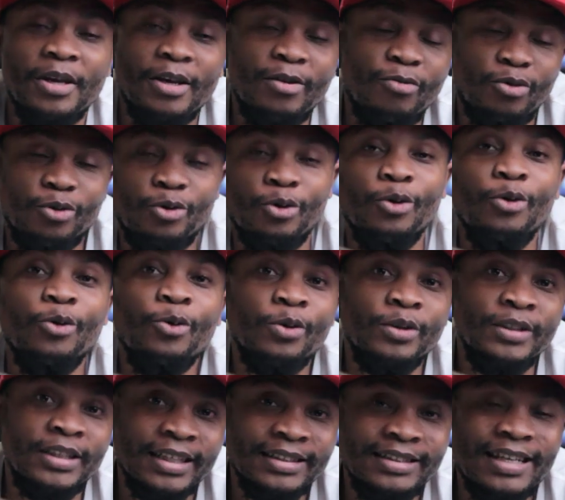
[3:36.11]
If you don't know,
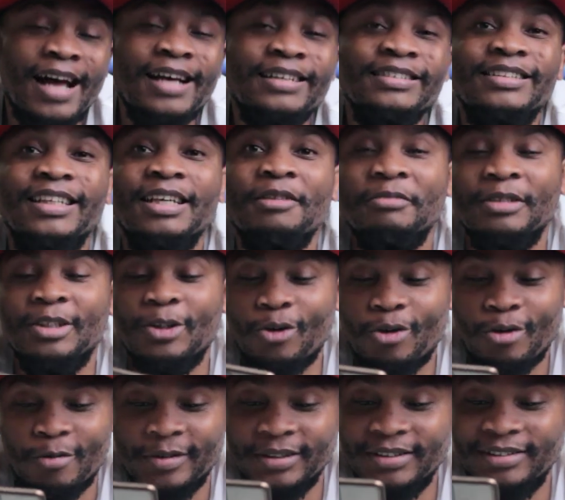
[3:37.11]
just ask them in the
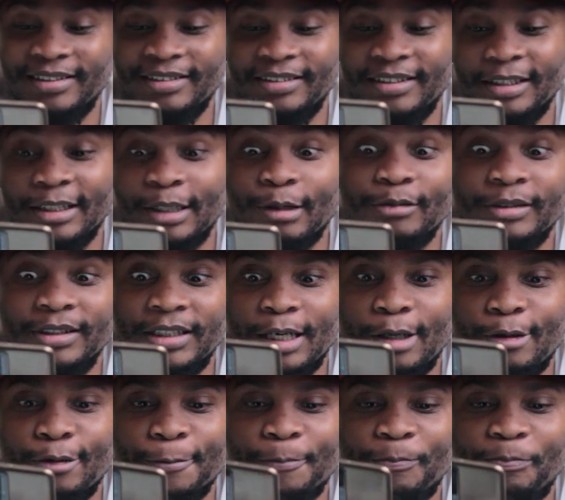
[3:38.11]
comment section. They'll
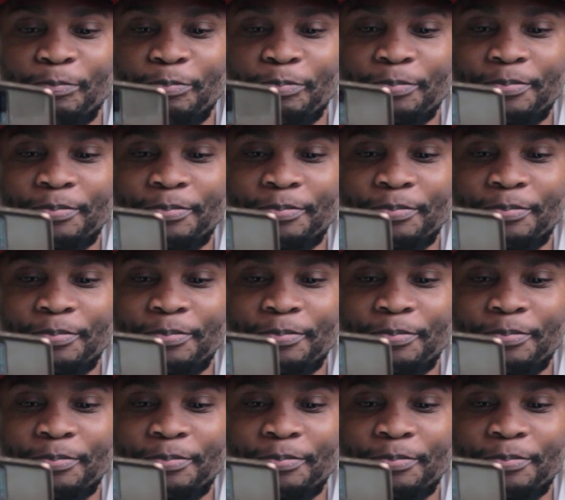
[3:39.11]
tell you.